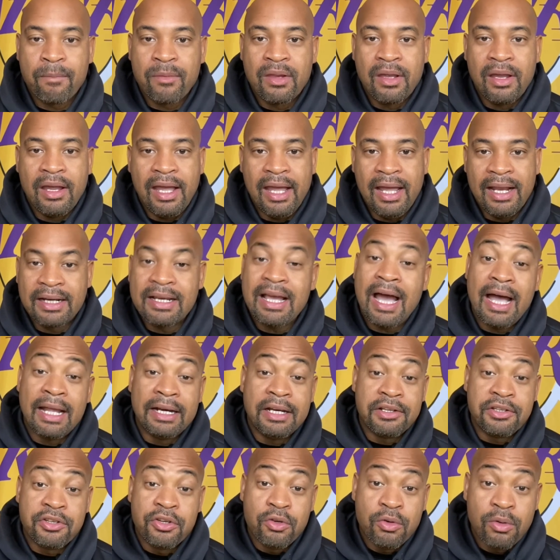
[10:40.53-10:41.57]
and kind
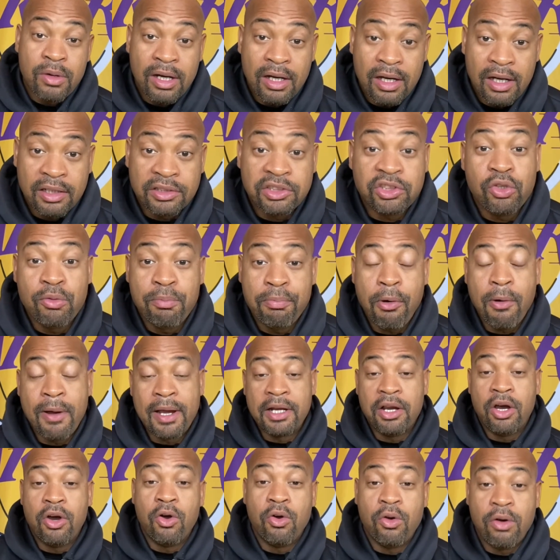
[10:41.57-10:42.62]
of do a
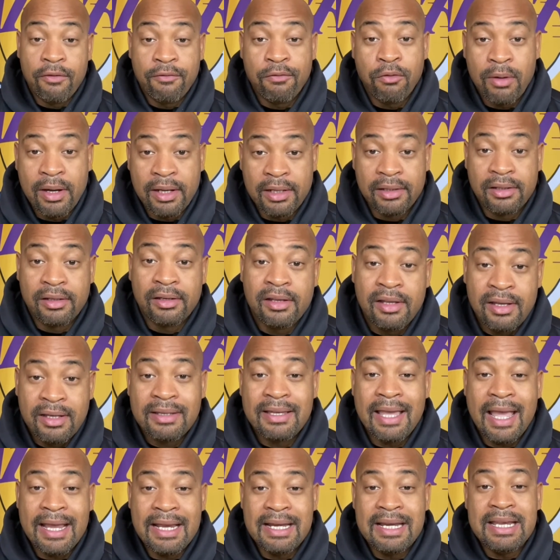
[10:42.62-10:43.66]
2.0 of what
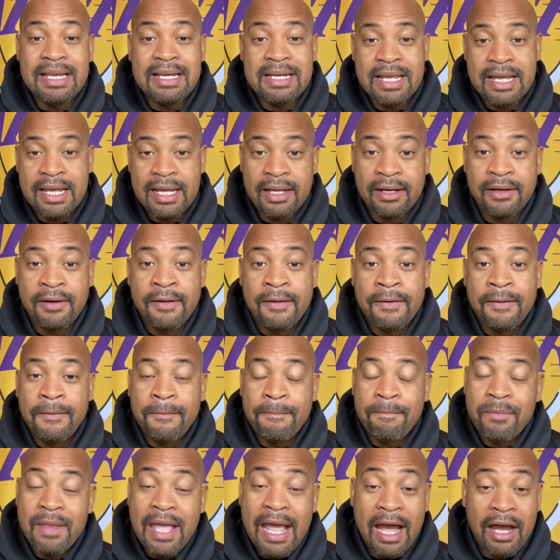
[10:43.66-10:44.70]
KD did.
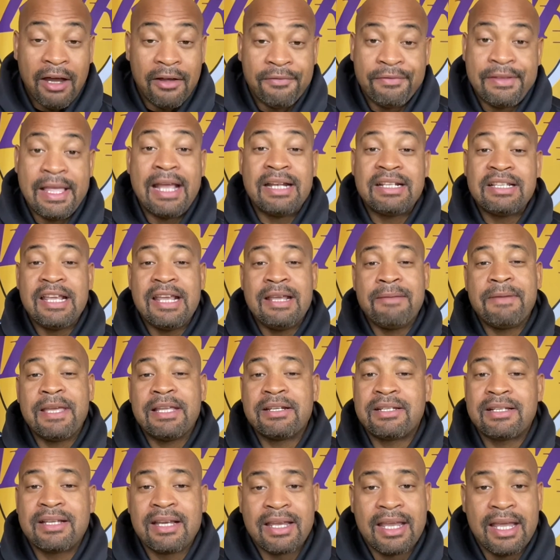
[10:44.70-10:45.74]
Now, if that team
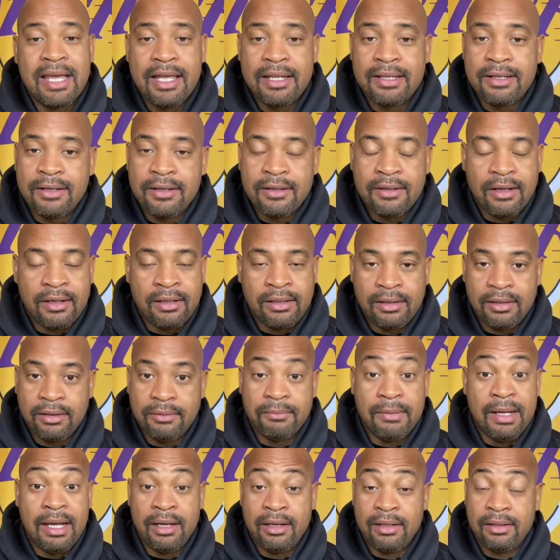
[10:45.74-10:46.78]
gets together,
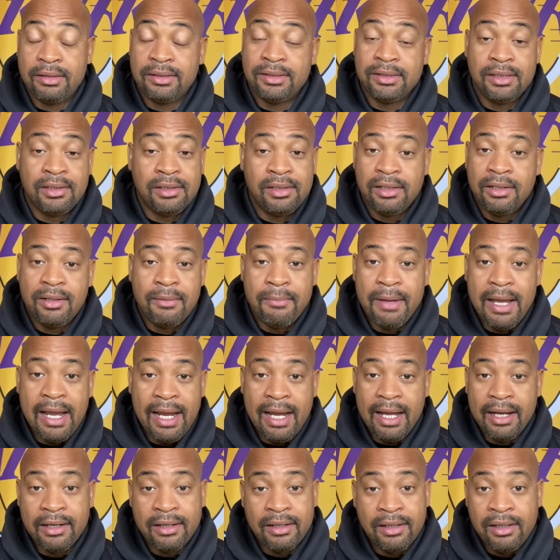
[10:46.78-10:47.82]

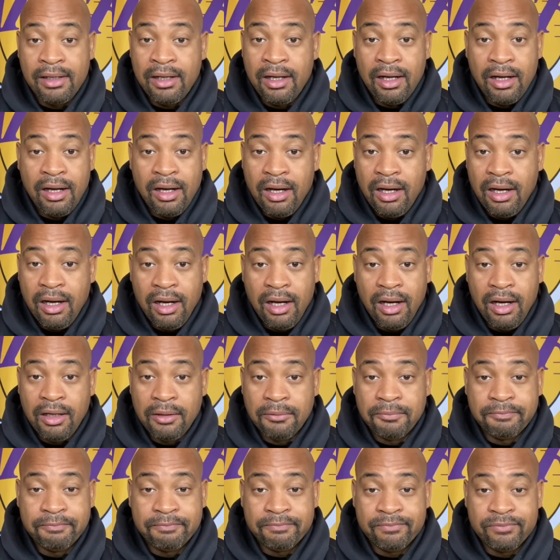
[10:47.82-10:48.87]
man,
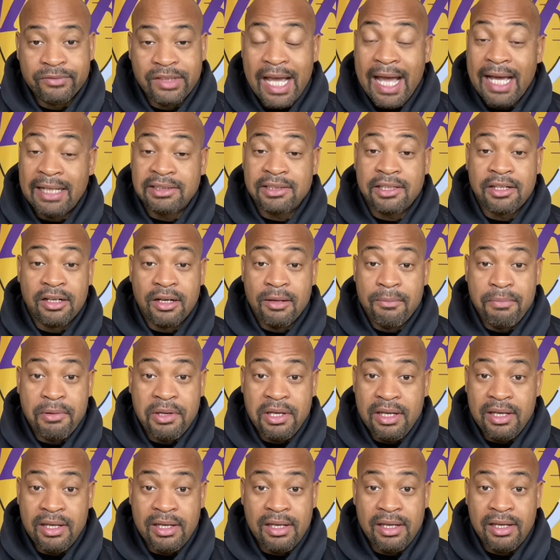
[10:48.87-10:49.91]
that's going to
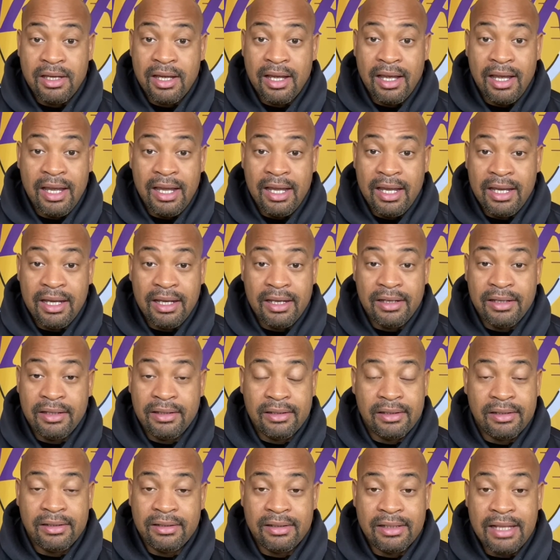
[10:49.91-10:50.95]
be
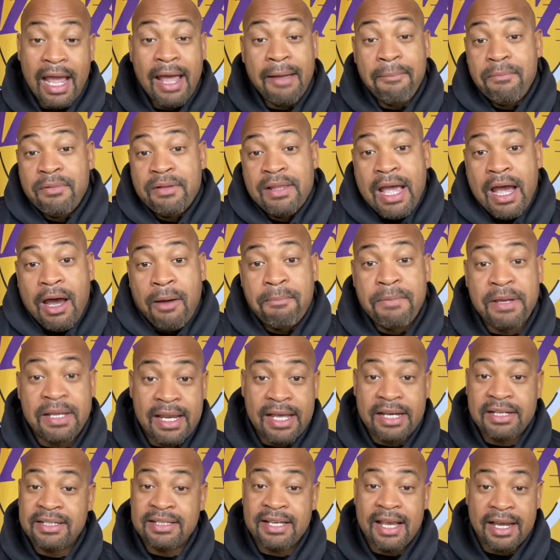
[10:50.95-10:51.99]
that'll be
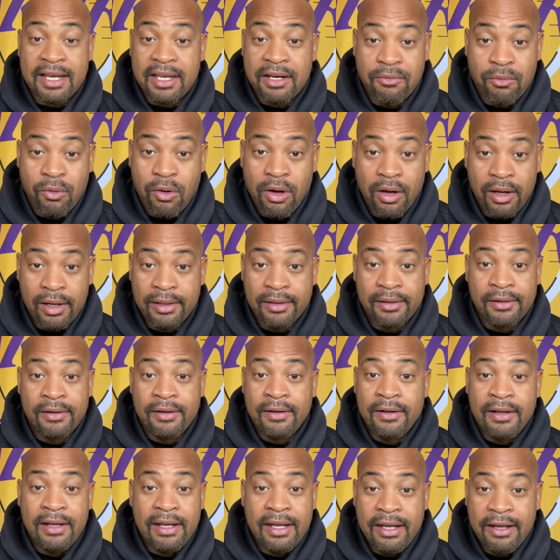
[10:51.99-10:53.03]
their second run
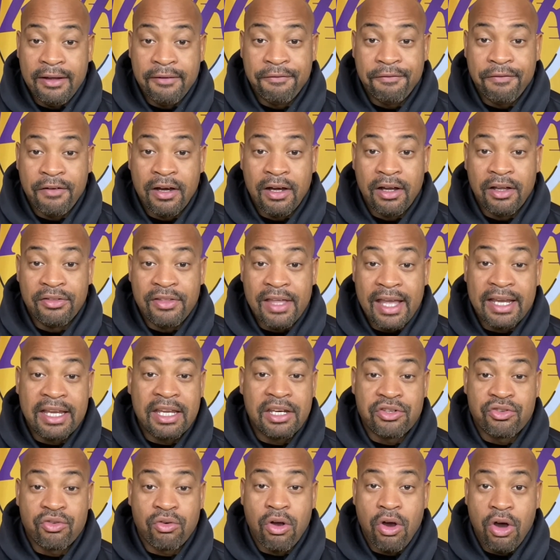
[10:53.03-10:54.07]
if they
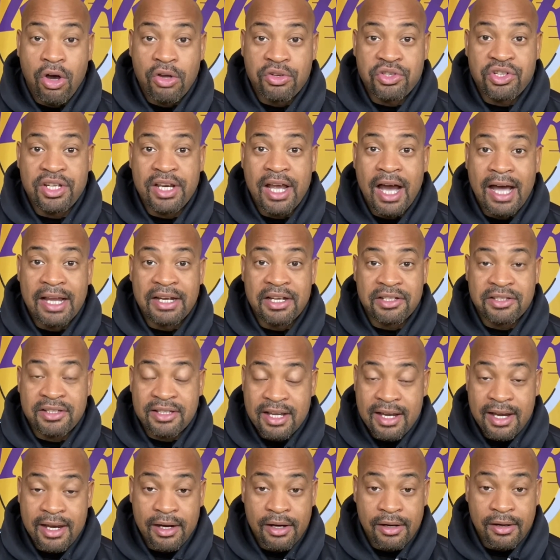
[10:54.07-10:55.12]
can draw Giannis
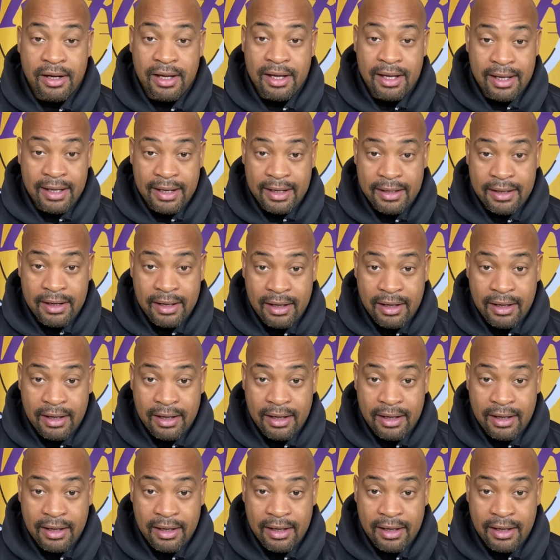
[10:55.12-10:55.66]
there. And